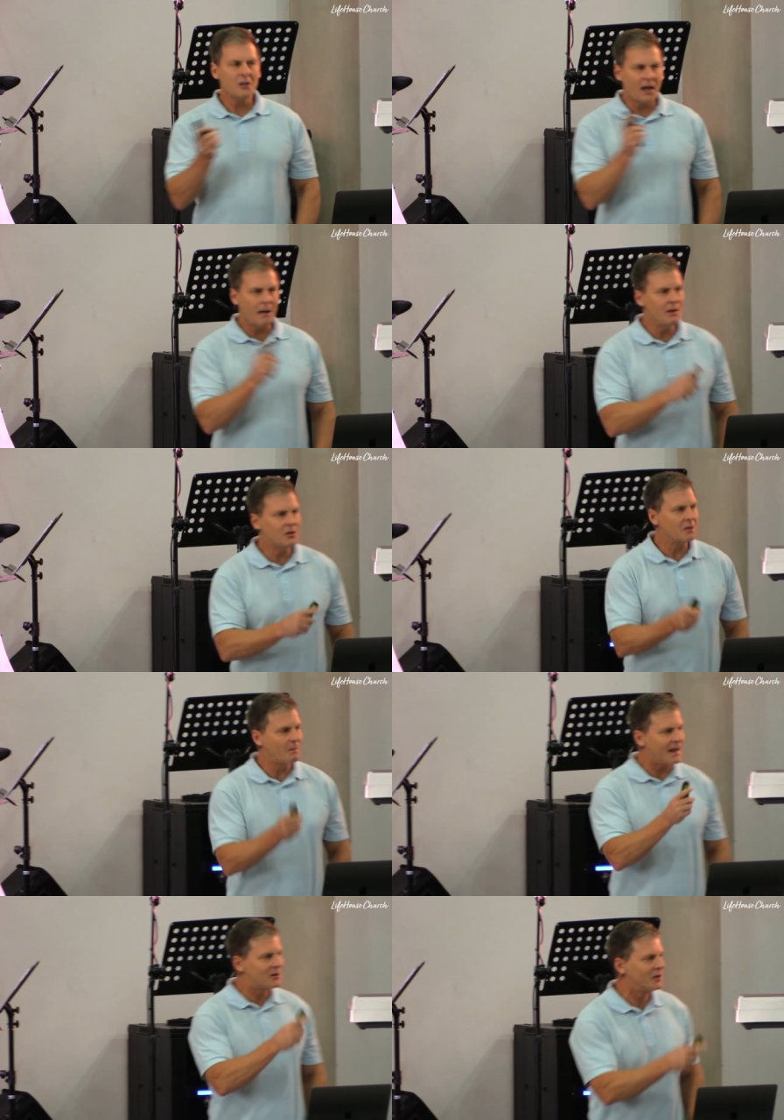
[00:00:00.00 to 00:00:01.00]
come into the,
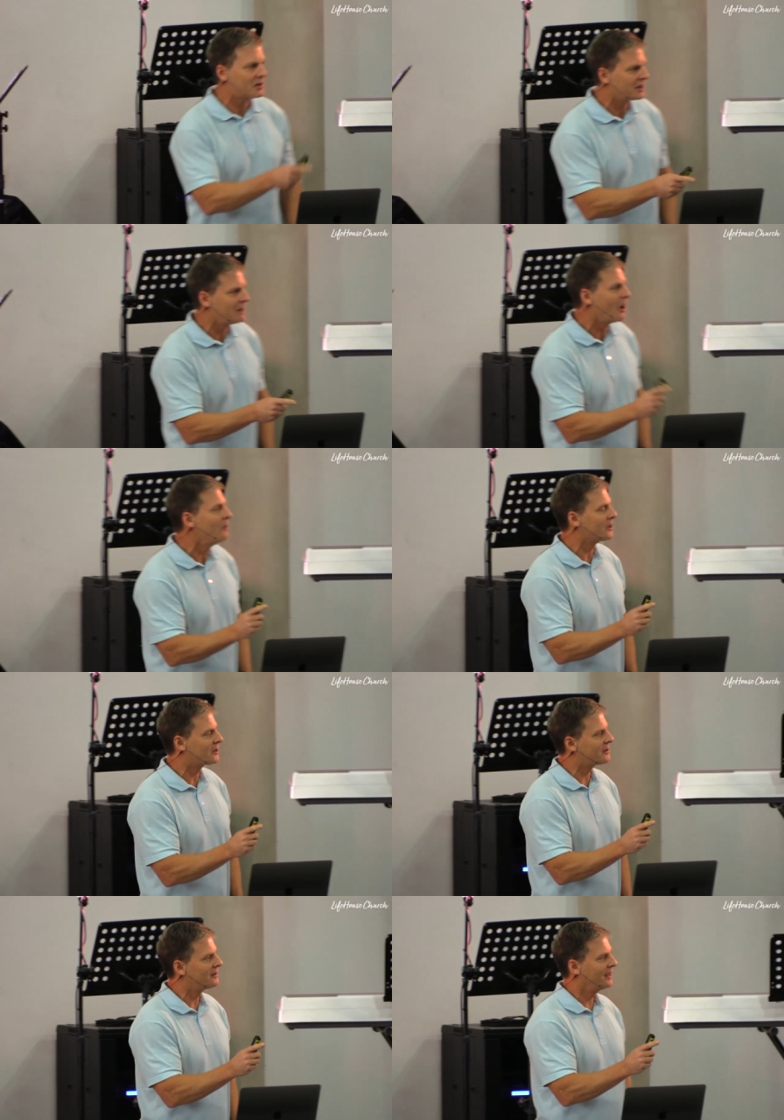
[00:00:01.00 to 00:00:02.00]
back to this in a moment.
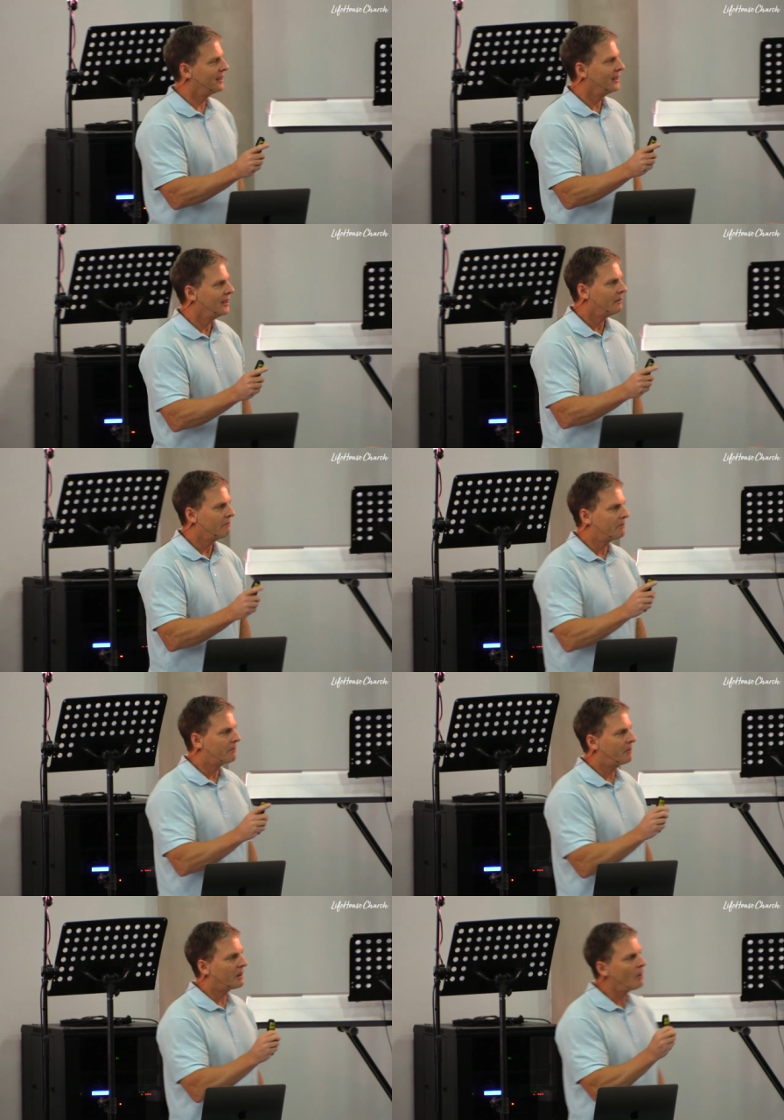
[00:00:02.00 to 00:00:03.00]

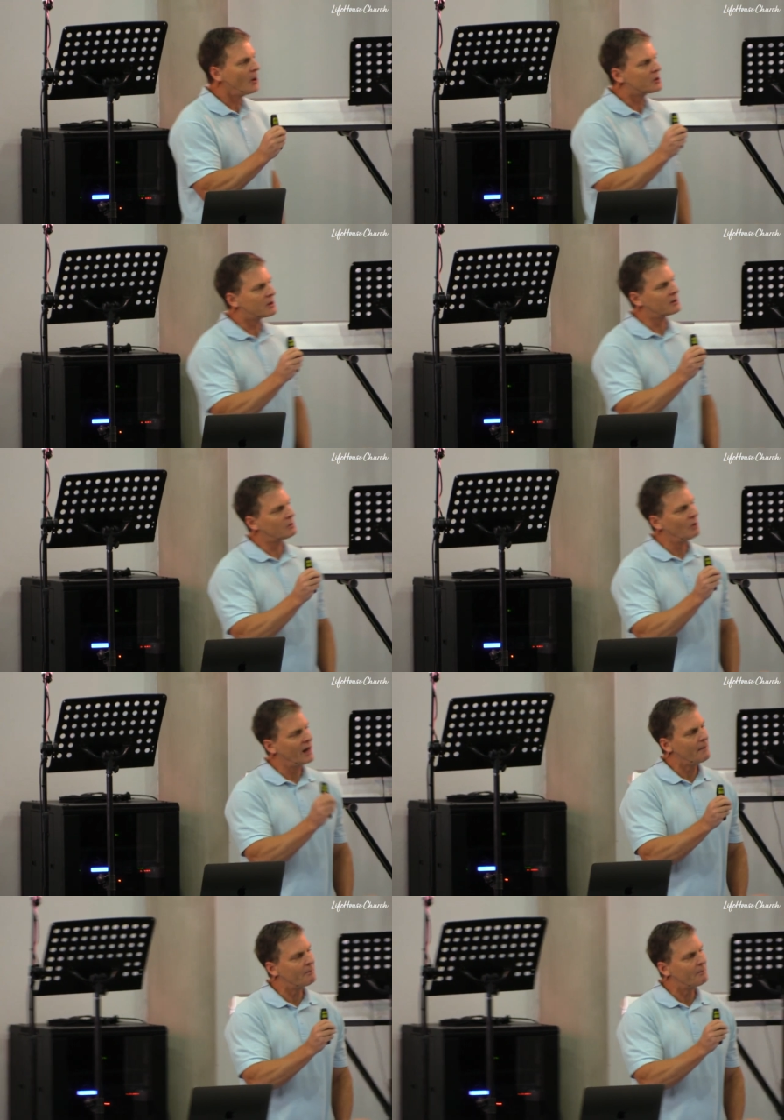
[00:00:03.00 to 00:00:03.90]
But most what hap-